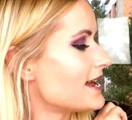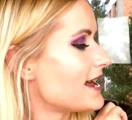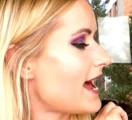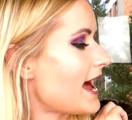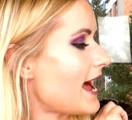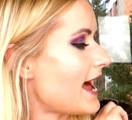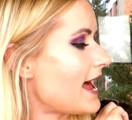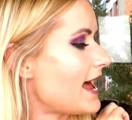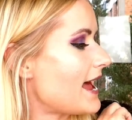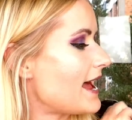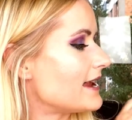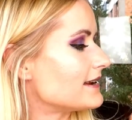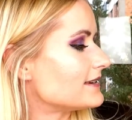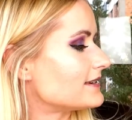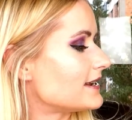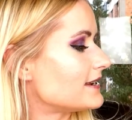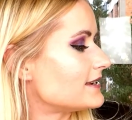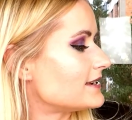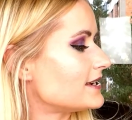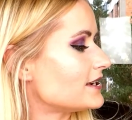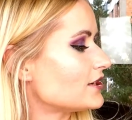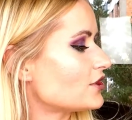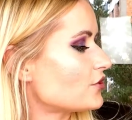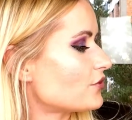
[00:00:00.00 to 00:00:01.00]
and then
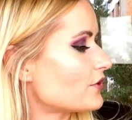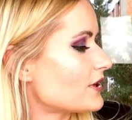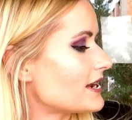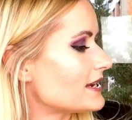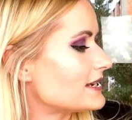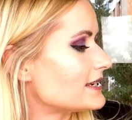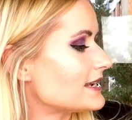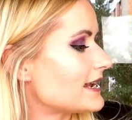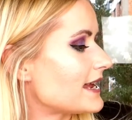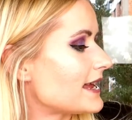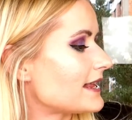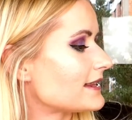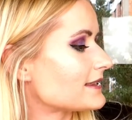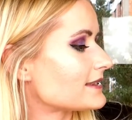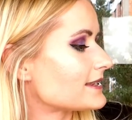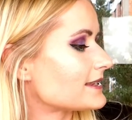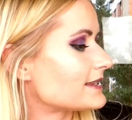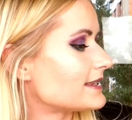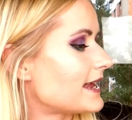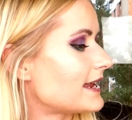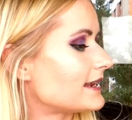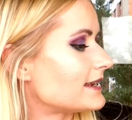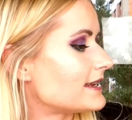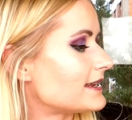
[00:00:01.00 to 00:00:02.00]
the ingredients,
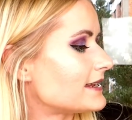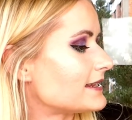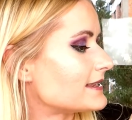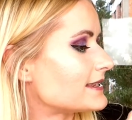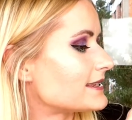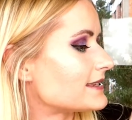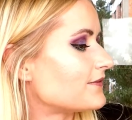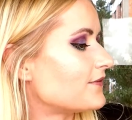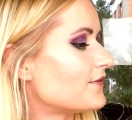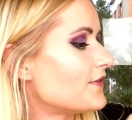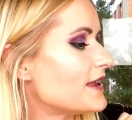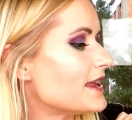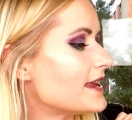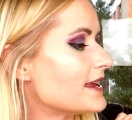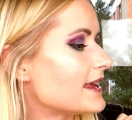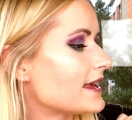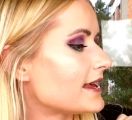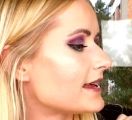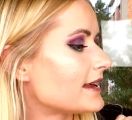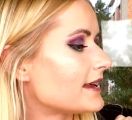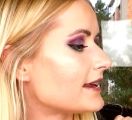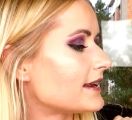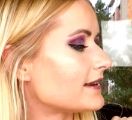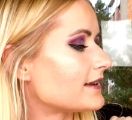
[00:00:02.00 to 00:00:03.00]
that it's
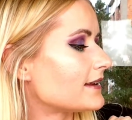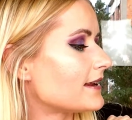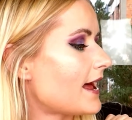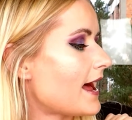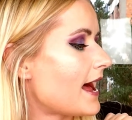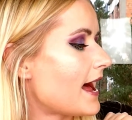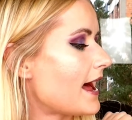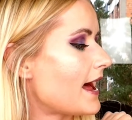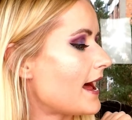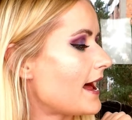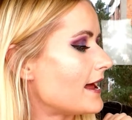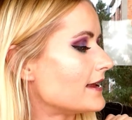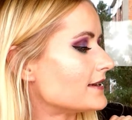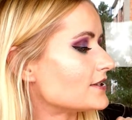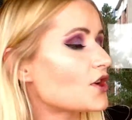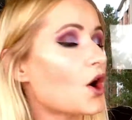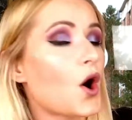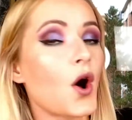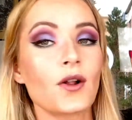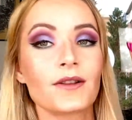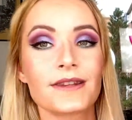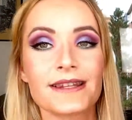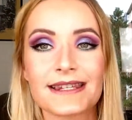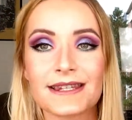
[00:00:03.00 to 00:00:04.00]
vegan and
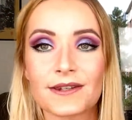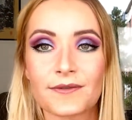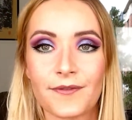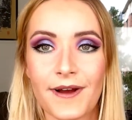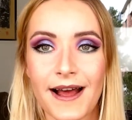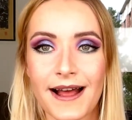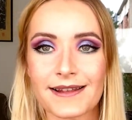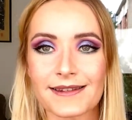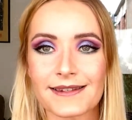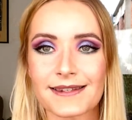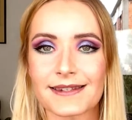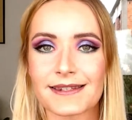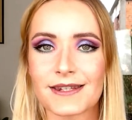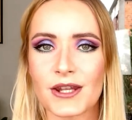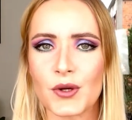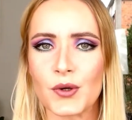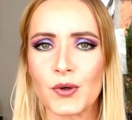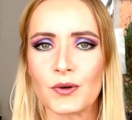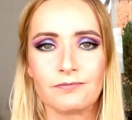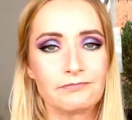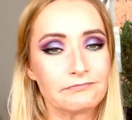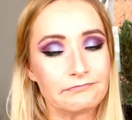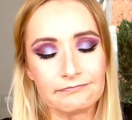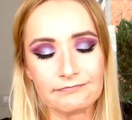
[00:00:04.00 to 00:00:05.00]
all this fast,
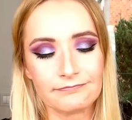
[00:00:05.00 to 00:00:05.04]
so